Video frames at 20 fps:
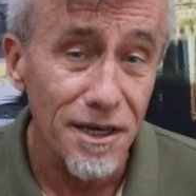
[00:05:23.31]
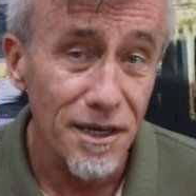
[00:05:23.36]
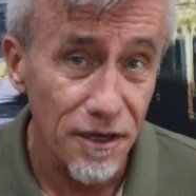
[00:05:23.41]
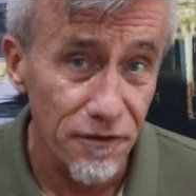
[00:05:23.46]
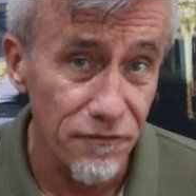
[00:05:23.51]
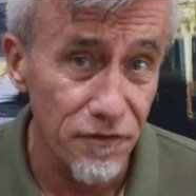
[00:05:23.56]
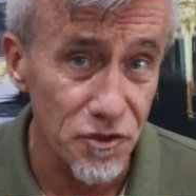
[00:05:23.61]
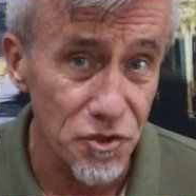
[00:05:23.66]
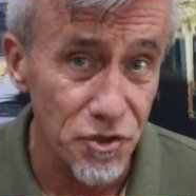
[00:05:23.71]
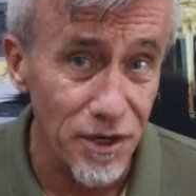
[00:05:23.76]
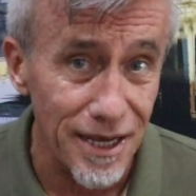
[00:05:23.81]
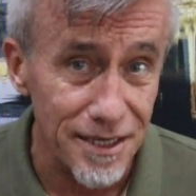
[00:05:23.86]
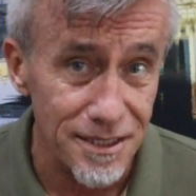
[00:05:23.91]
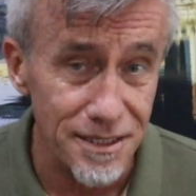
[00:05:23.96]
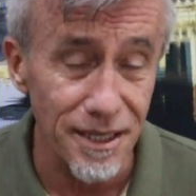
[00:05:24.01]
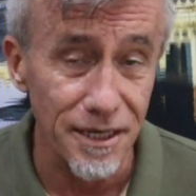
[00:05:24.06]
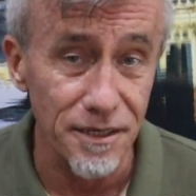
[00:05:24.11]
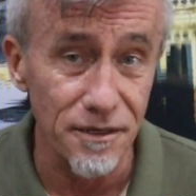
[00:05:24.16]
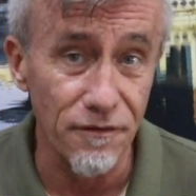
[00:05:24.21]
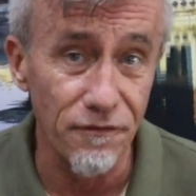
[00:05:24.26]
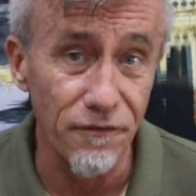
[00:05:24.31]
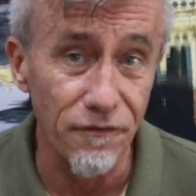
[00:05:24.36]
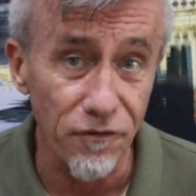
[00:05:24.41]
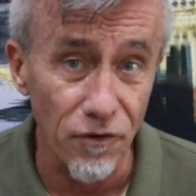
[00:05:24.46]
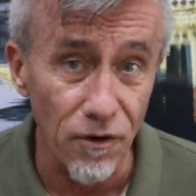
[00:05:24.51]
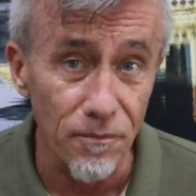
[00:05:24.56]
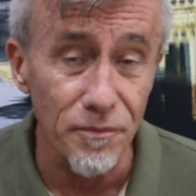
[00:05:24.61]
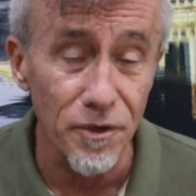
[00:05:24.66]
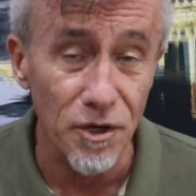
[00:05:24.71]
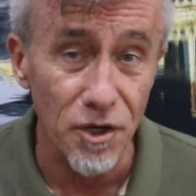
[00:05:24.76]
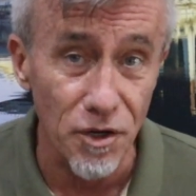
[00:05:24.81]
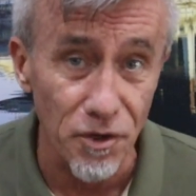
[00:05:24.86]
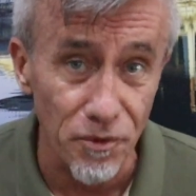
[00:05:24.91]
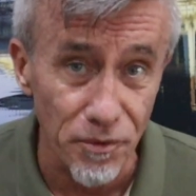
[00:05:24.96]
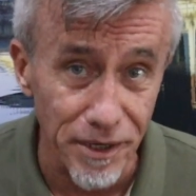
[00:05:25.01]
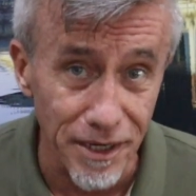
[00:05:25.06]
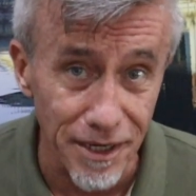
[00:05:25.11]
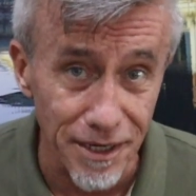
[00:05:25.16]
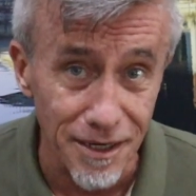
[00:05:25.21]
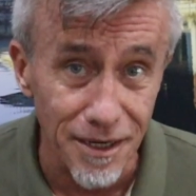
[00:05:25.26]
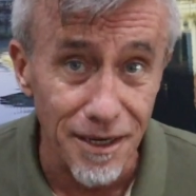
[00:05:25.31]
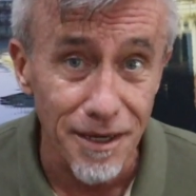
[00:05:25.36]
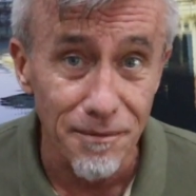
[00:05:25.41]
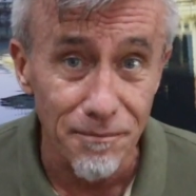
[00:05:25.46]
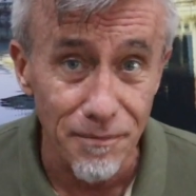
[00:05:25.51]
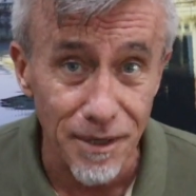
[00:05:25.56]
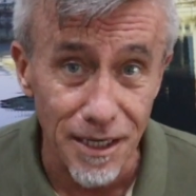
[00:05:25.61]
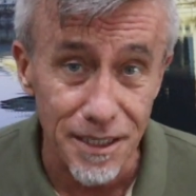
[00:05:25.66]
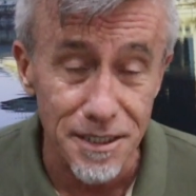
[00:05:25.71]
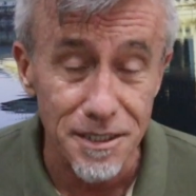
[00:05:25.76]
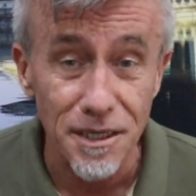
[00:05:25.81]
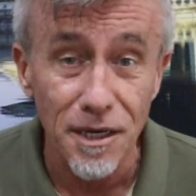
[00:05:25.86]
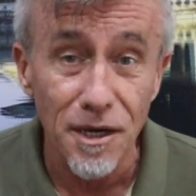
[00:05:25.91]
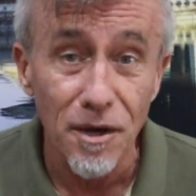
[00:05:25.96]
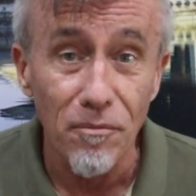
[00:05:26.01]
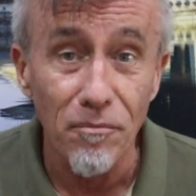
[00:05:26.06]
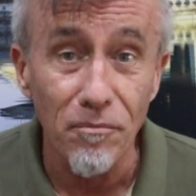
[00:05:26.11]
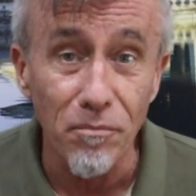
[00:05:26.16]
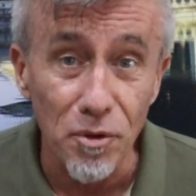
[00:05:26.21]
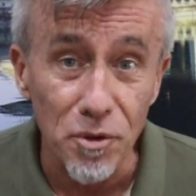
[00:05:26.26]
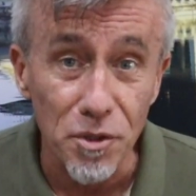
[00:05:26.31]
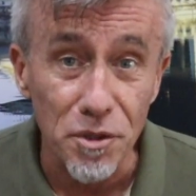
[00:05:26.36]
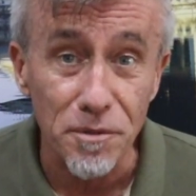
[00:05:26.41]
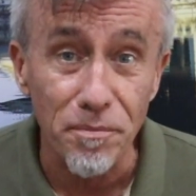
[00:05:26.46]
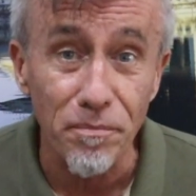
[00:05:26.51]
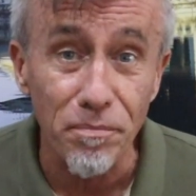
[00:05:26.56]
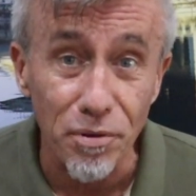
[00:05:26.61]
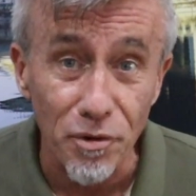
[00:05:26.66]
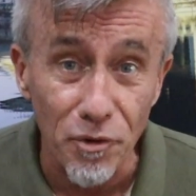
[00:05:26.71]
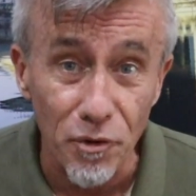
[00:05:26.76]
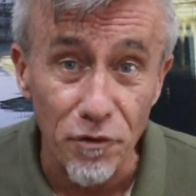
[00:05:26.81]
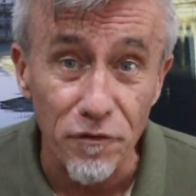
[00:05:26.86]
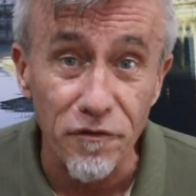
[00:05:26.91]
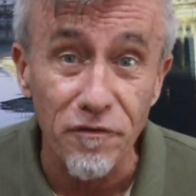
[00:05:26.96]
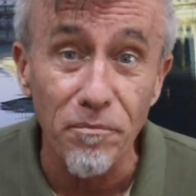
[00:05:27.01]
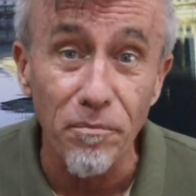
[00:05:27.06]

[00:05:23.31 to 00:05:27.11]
if you translate it from the Korean, means bulletproof